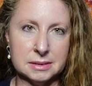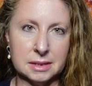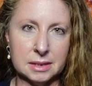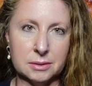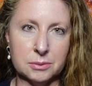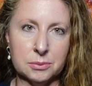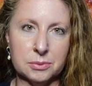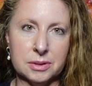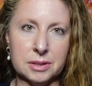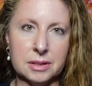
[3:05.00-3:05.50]

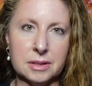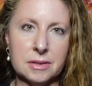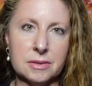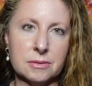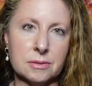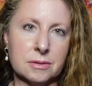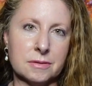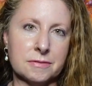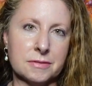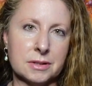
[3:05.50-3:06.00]
dealt with,
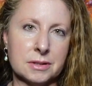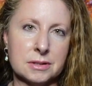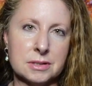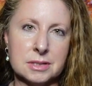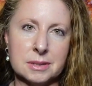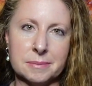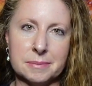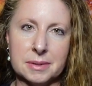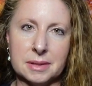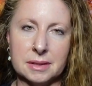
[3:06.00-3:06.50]
or if there's
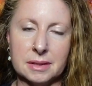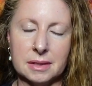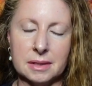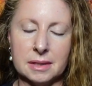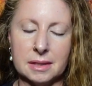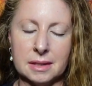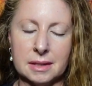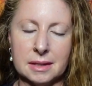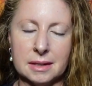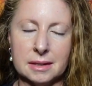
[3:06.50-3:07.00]
something
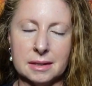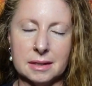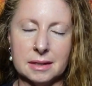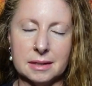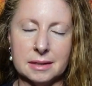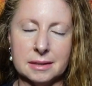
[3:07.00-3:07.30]
that